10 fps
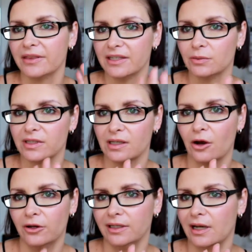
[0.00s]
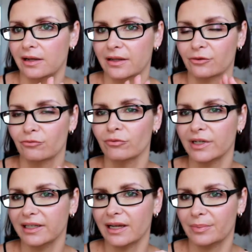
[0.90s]
This was the only colour that
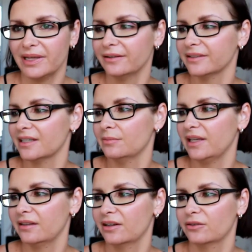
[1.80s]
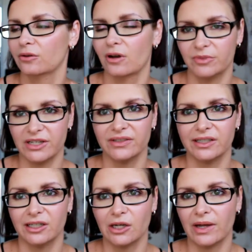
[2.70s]
really appealed to me, that I thought I'm
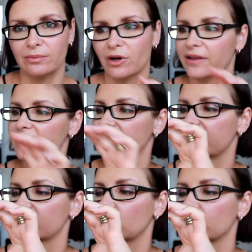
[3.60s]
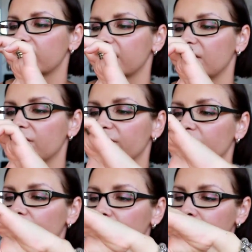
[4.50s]
definitely going to go out and buy this, and it's called
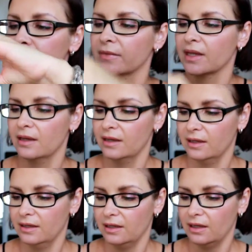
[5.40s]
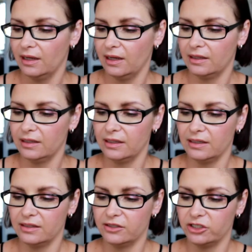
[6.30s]
Sinful, and it
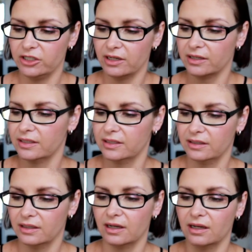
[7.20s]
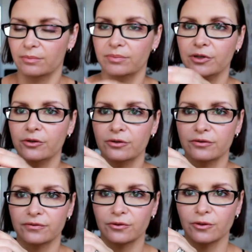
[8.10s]
is just a
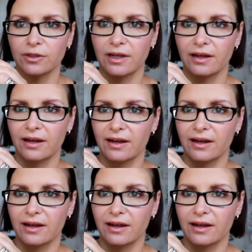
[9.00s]
beautiful